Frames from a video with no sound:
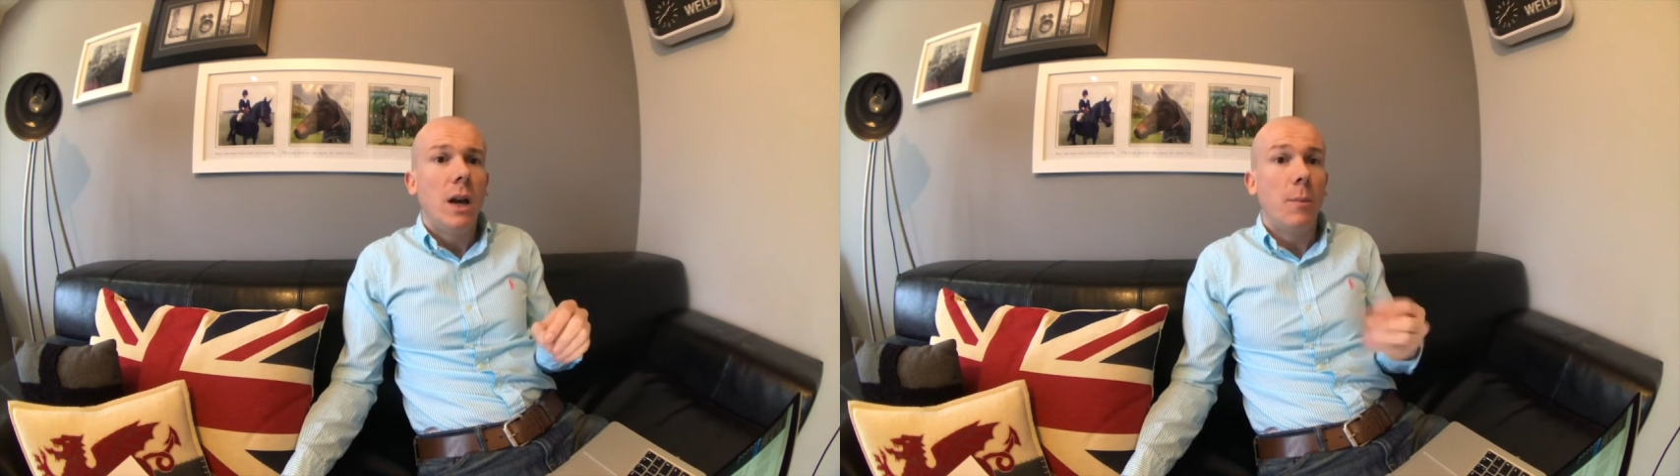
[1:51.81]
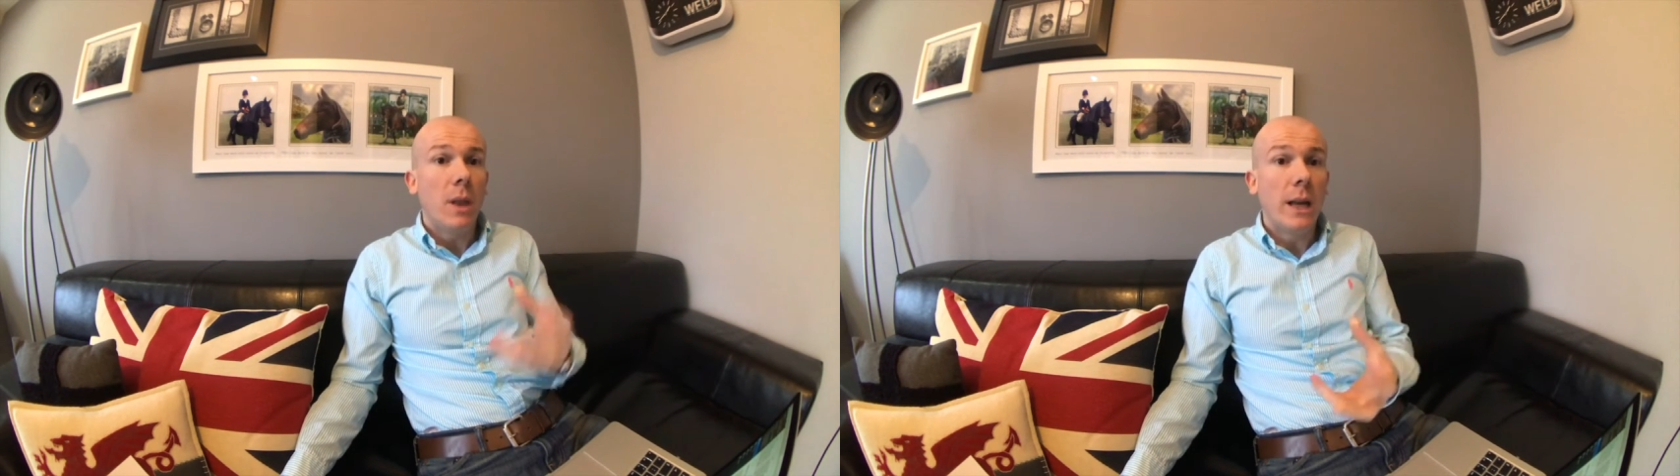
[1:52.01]

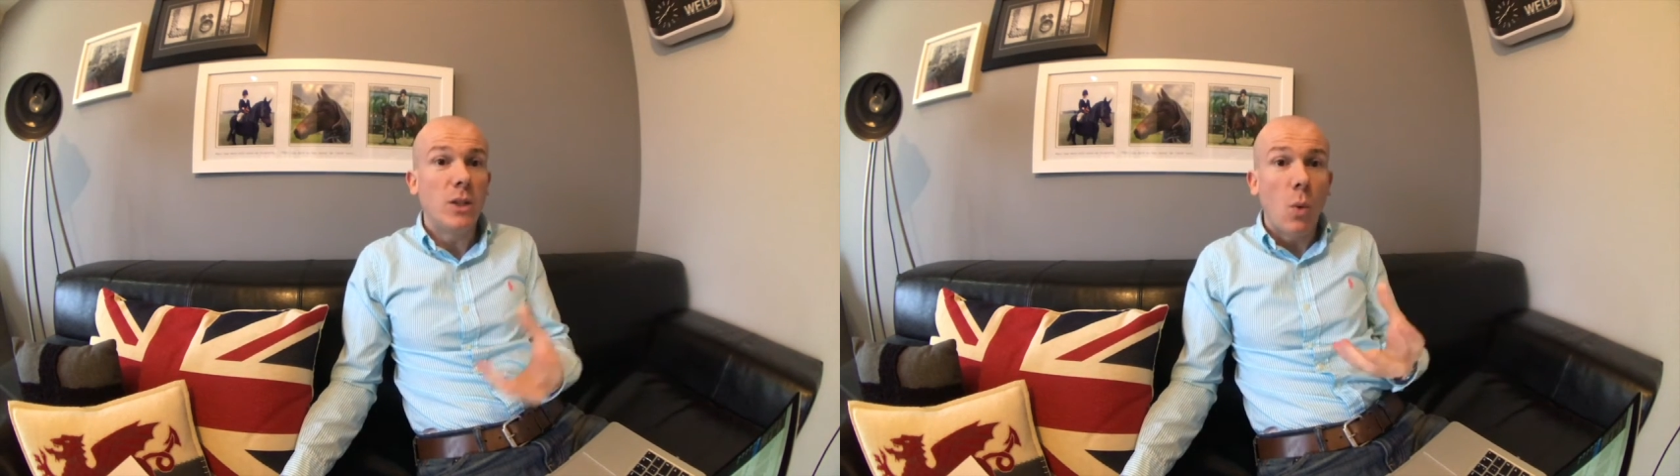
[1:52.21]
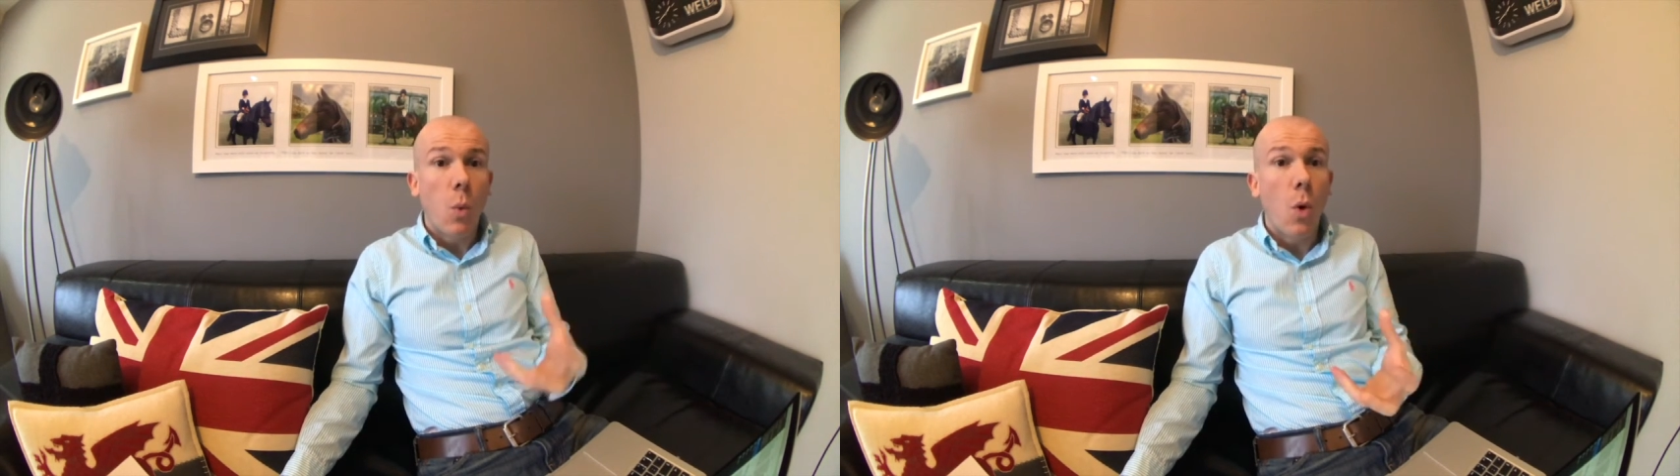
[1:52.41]

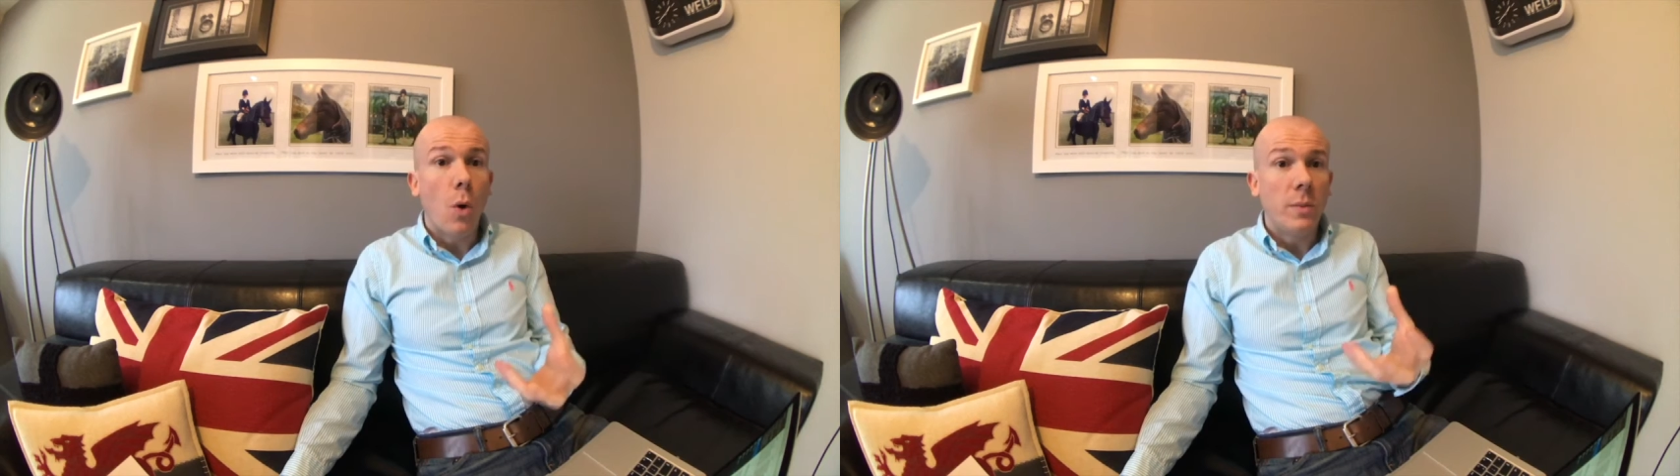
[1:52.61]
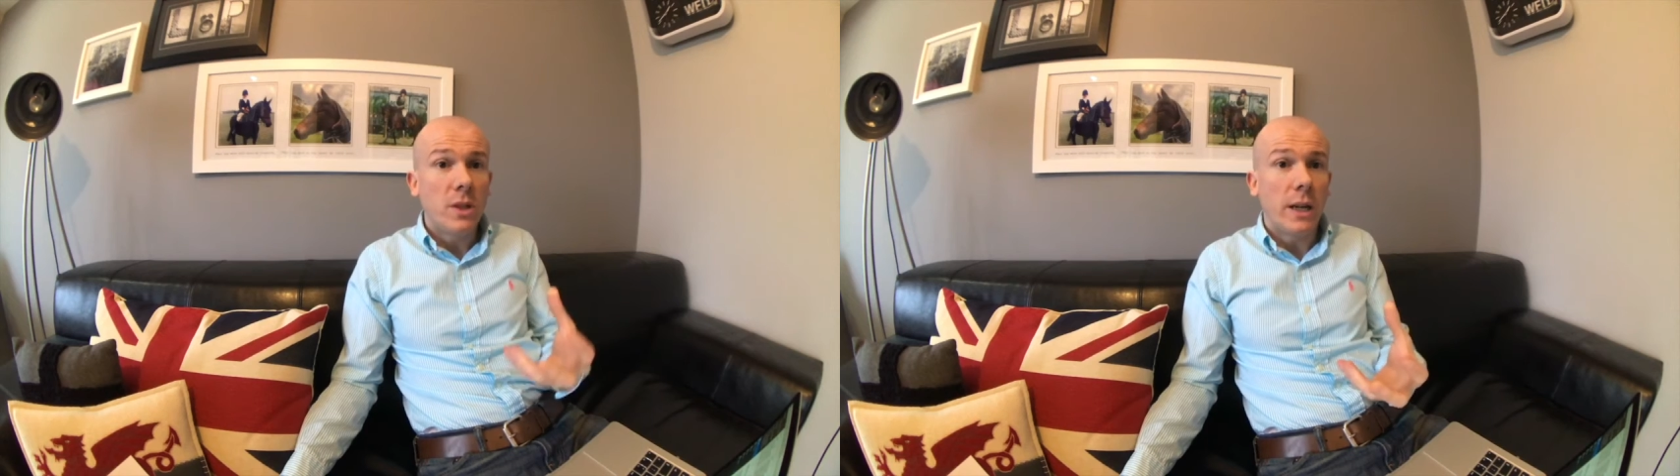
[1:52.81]
likes
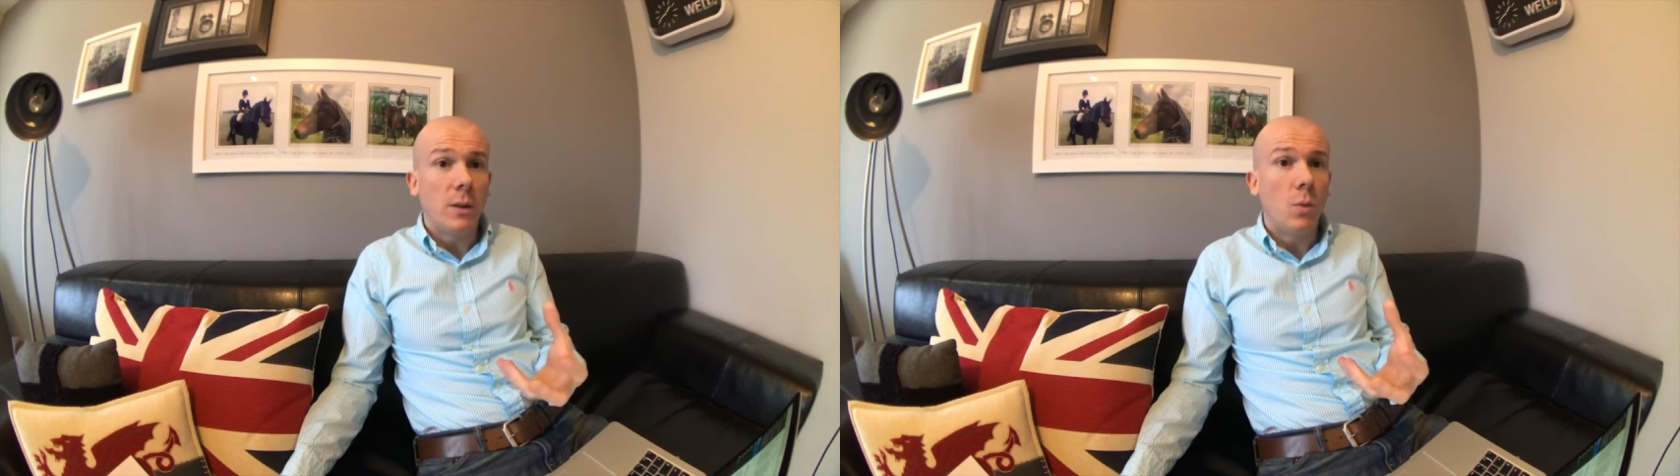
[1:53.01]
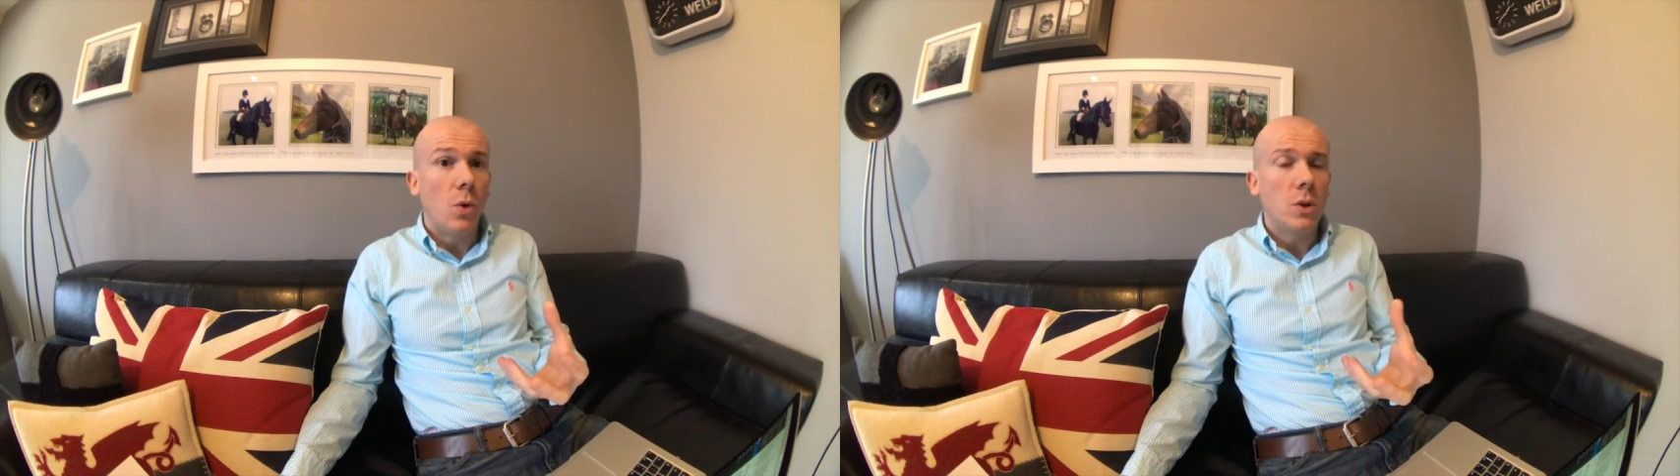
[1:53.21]
warm,
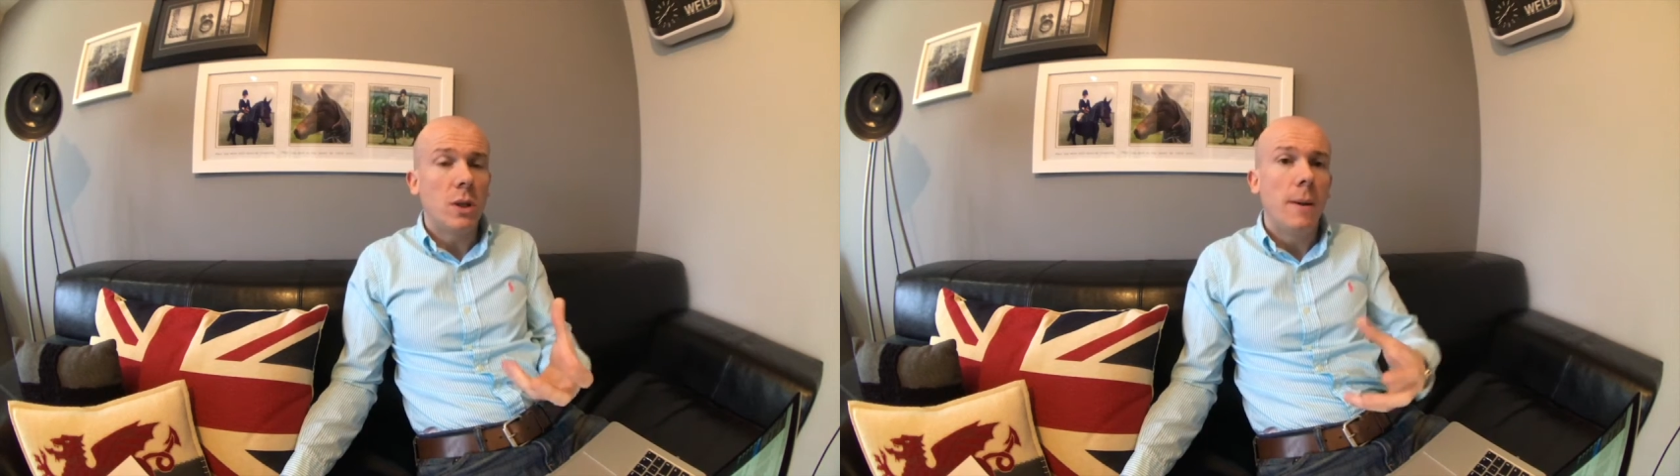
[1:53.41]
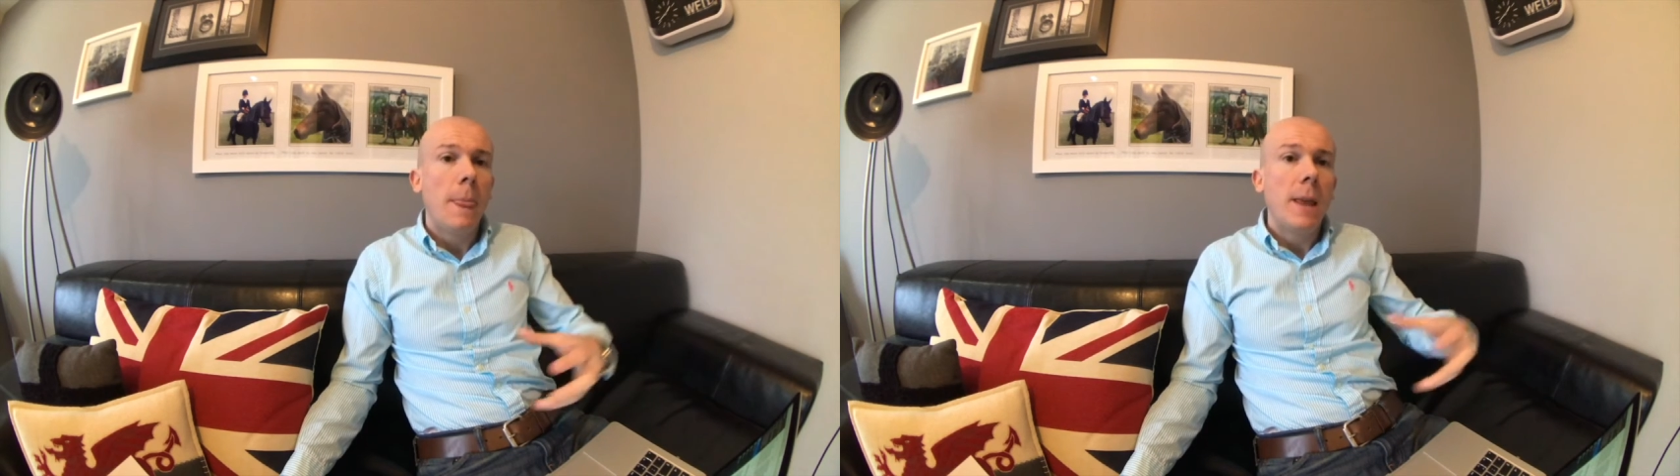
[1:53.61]
stagnant water.